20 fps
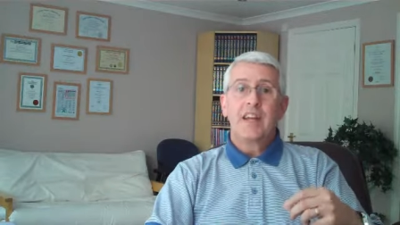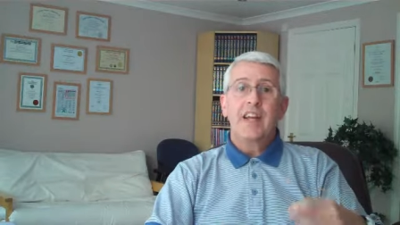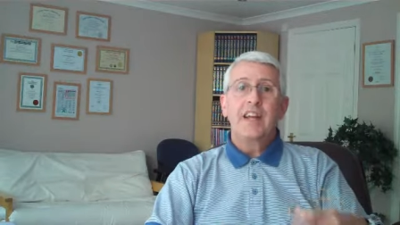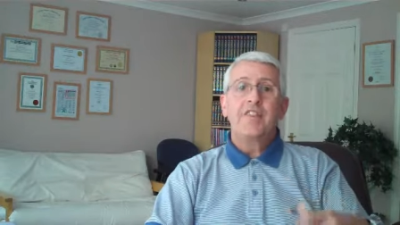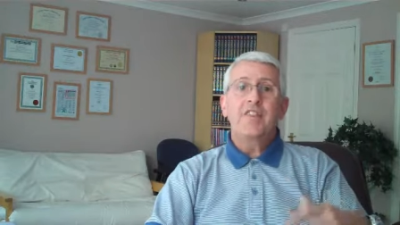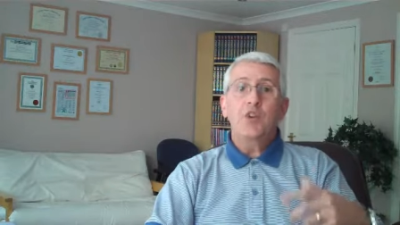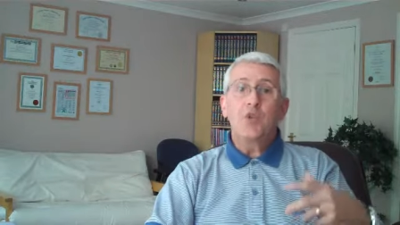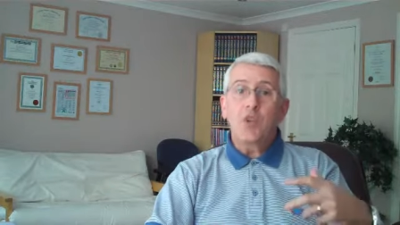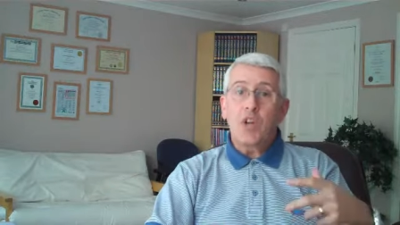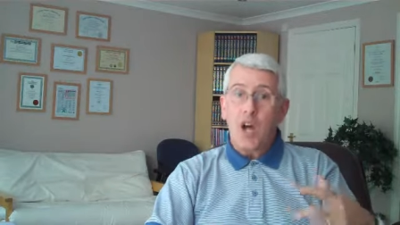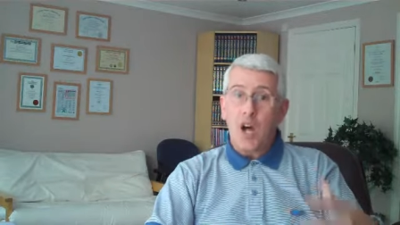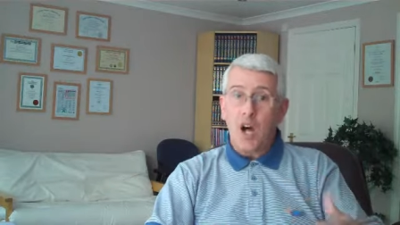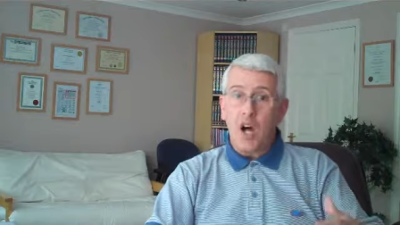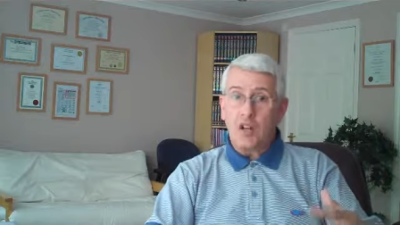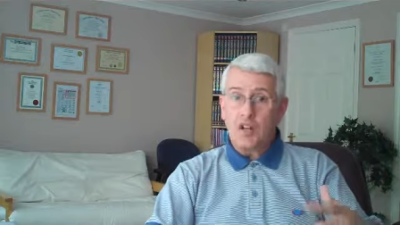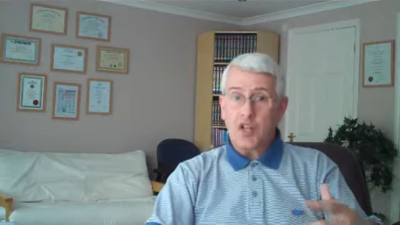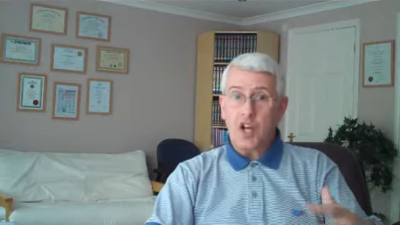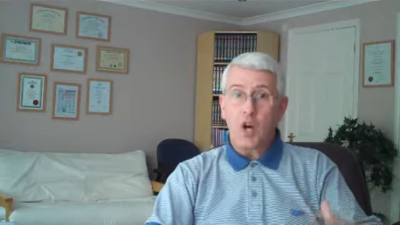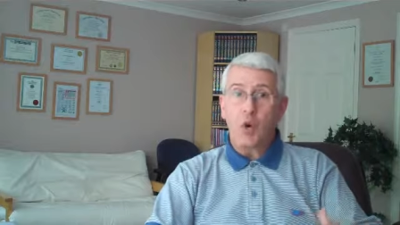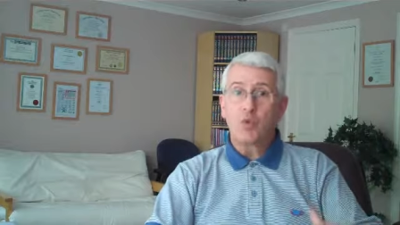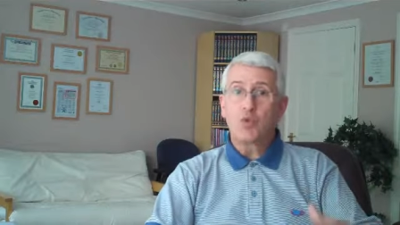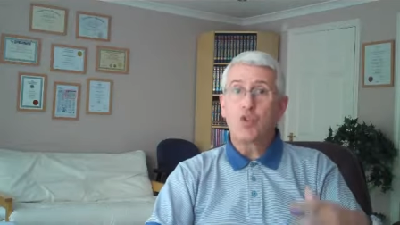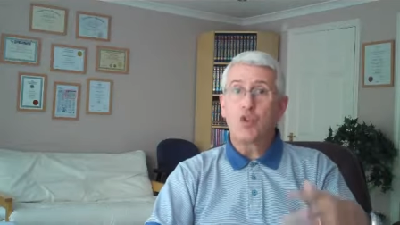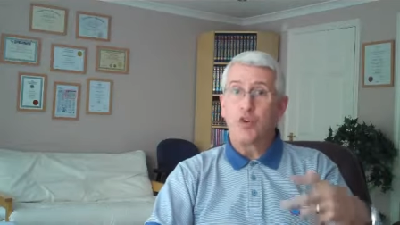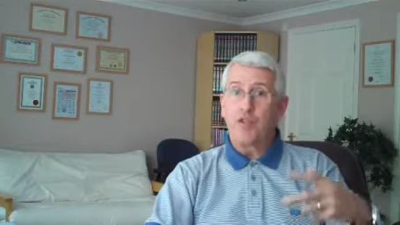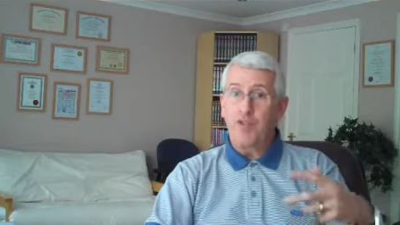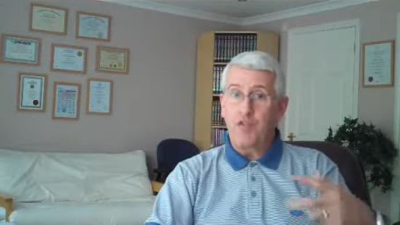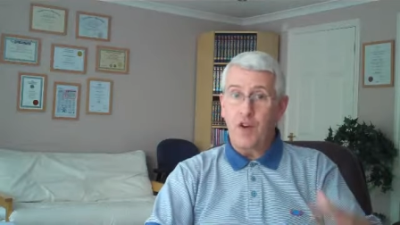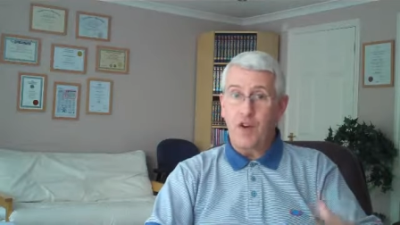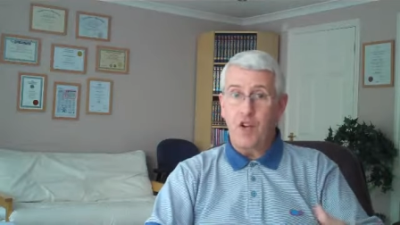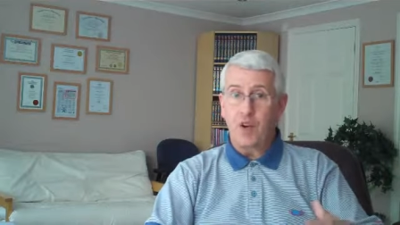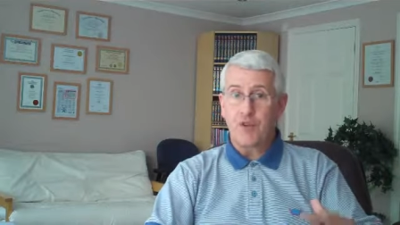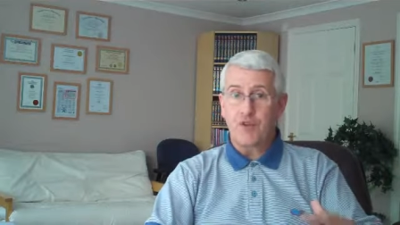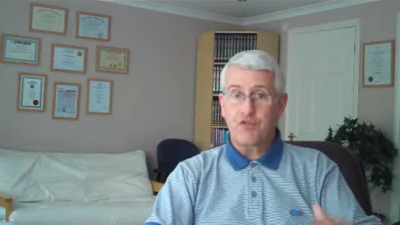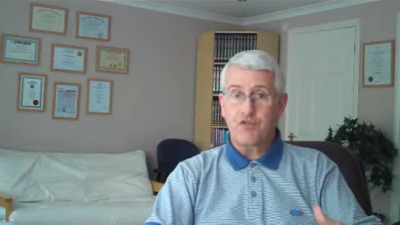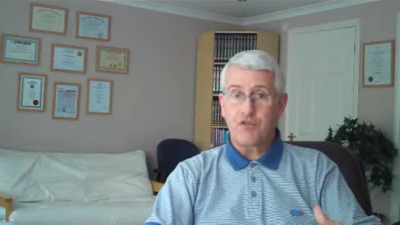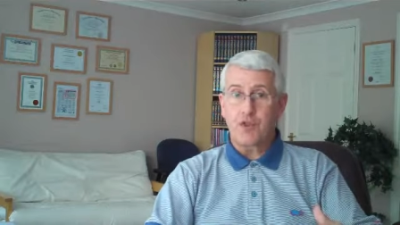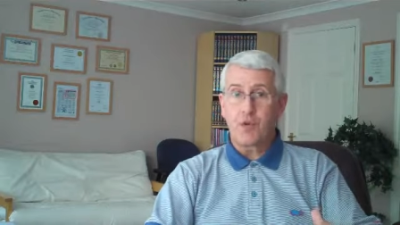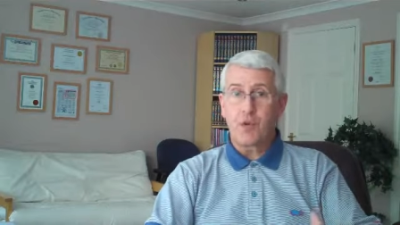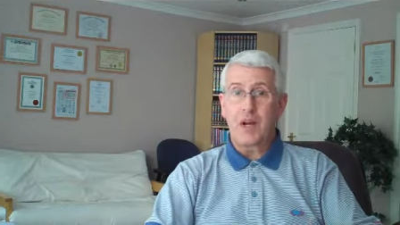If you can't hold your follow
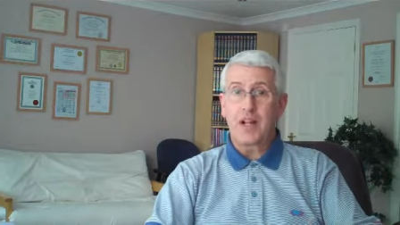through